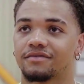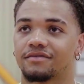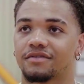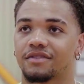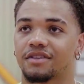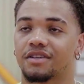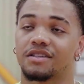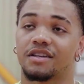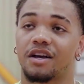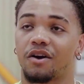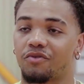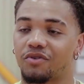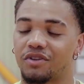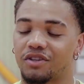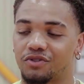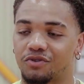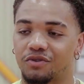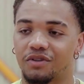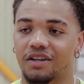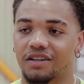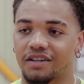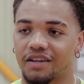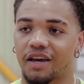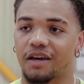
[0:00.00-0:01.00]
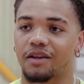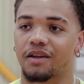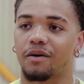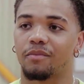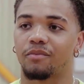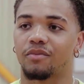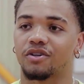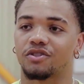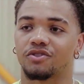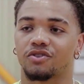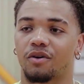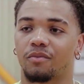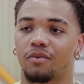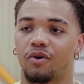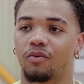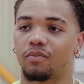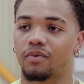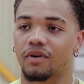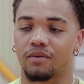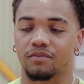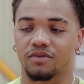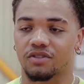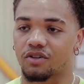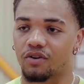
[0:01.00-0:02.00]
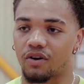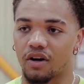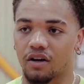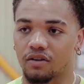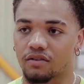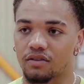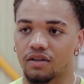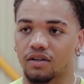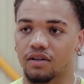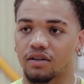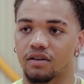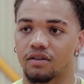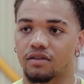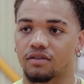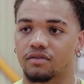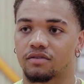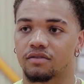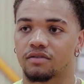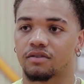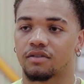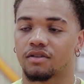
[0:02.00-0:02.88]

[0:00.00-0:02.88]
because I really do love the game that much. So I'm hoping I'm still healthy and